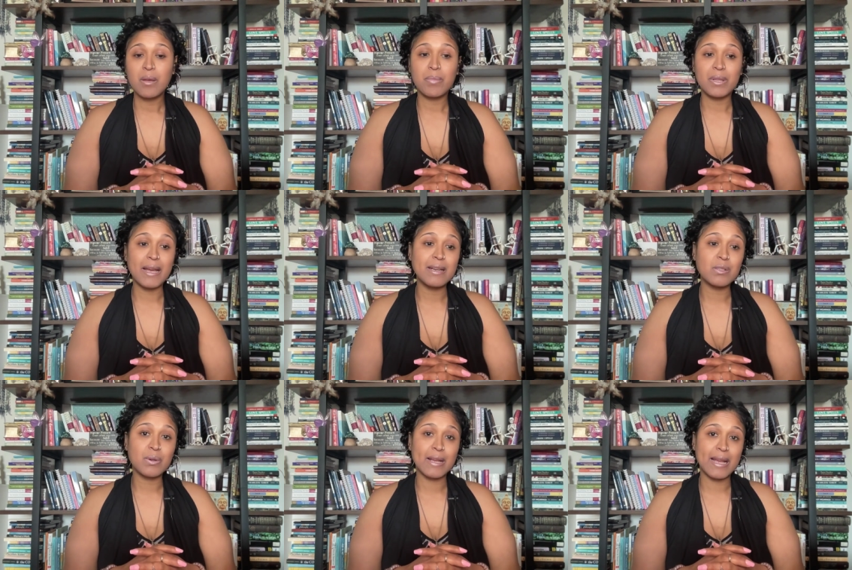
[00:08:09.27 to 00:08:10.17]
But that
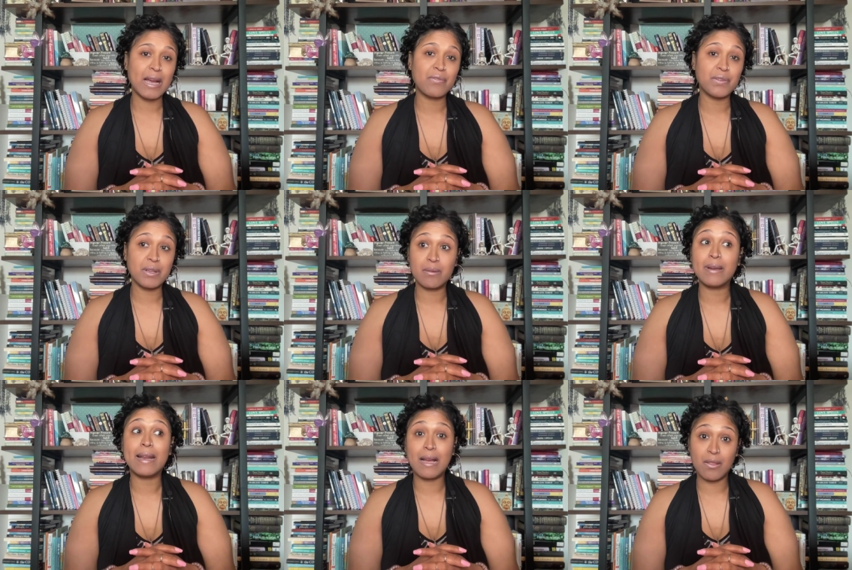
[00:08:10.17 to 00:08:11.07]
is what I have for you.
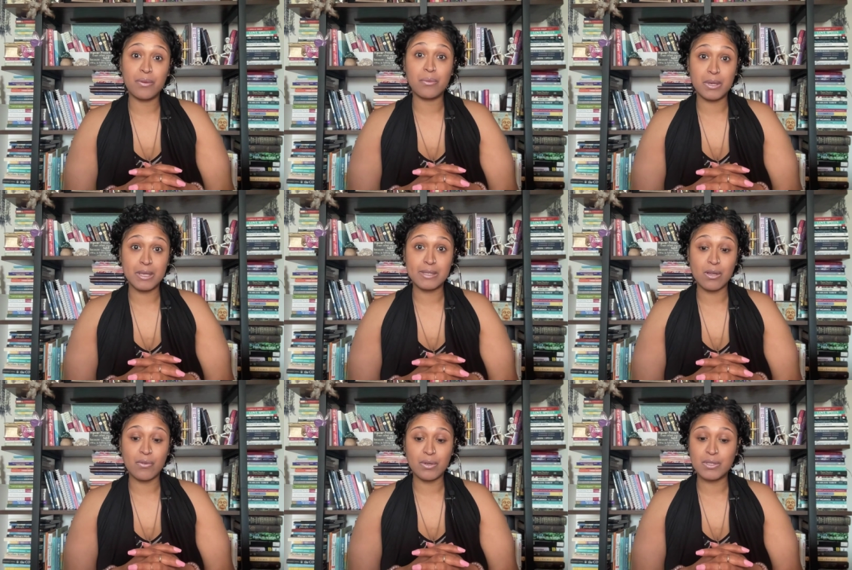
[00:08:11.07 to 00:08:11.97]
Now the reading is
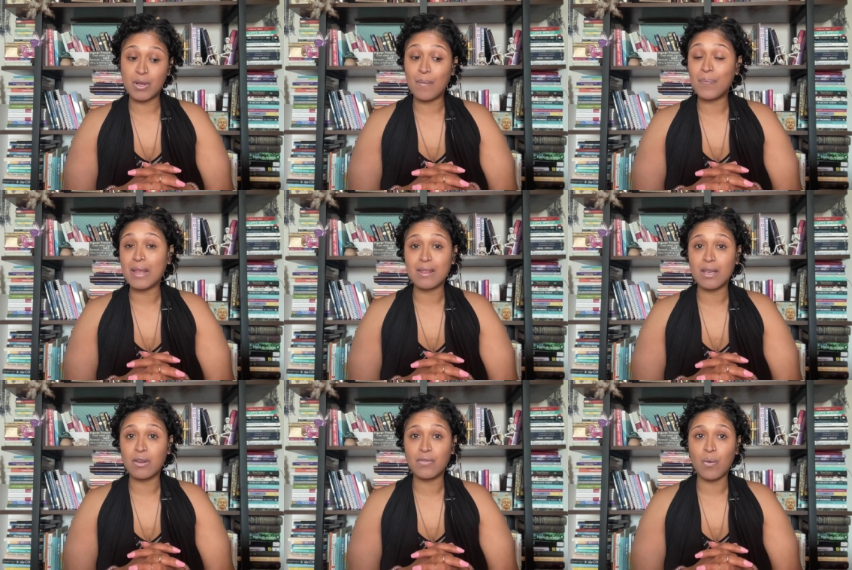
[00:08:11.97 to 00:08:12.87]
over. So I
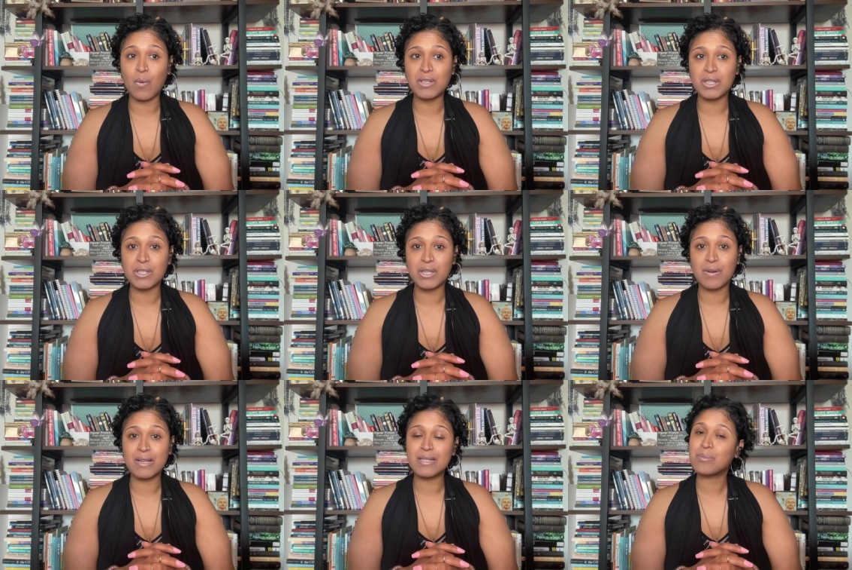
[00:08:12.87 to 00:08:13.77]
thank you for watching,
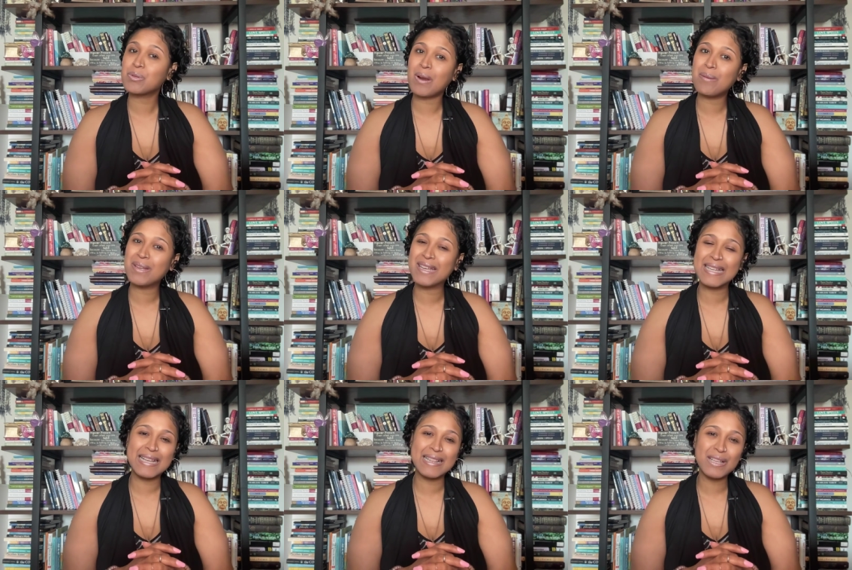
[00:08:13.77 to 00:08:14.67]
sharing, and subscribing,
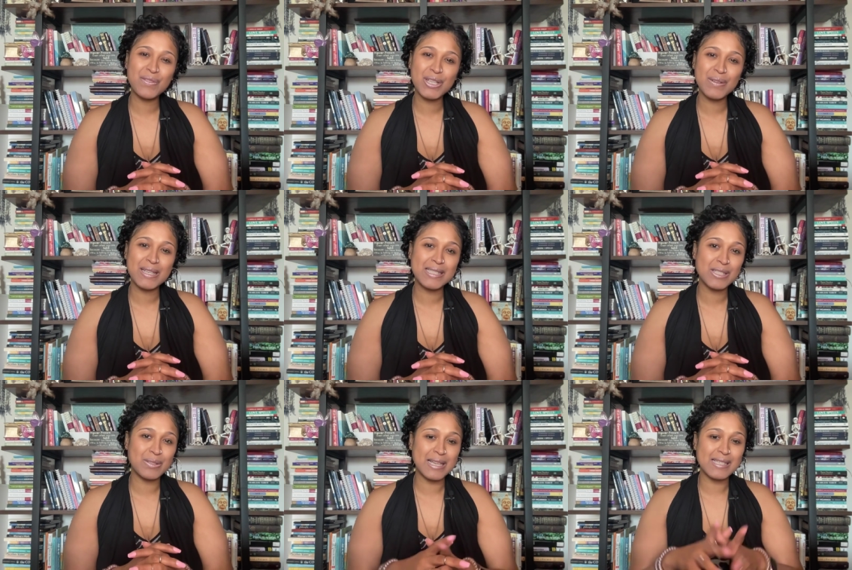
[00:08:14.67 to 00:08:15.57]
and I love you. And
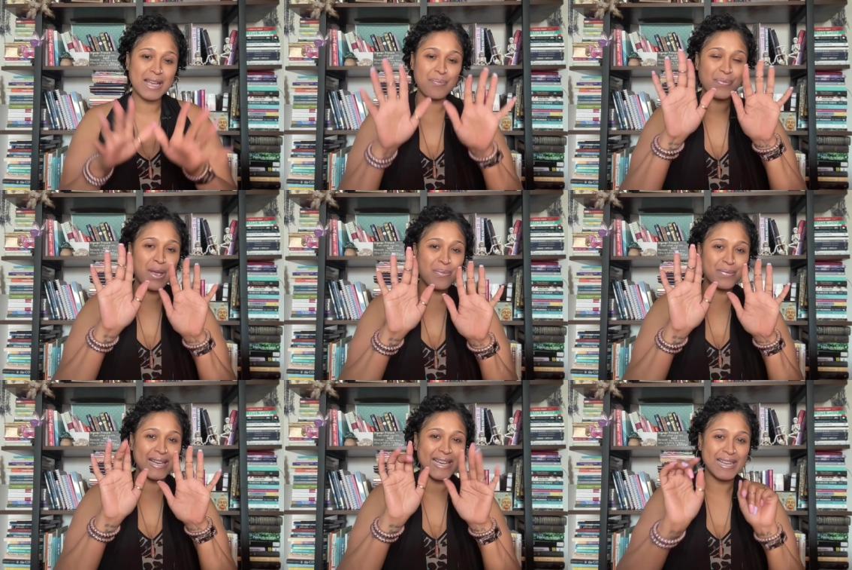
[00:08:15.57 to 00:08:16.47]
until next time,
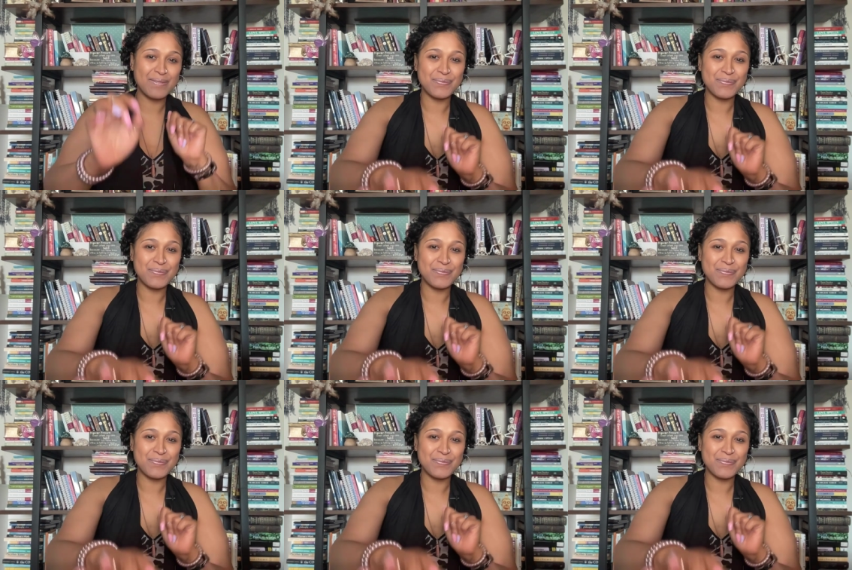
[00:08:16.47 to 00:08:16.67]
bye.